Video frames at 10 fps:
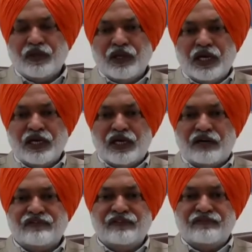And
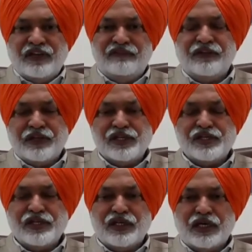after
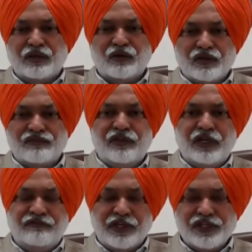verification and
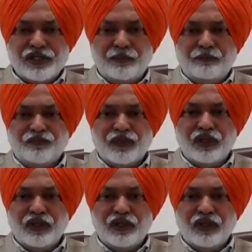cross-verification,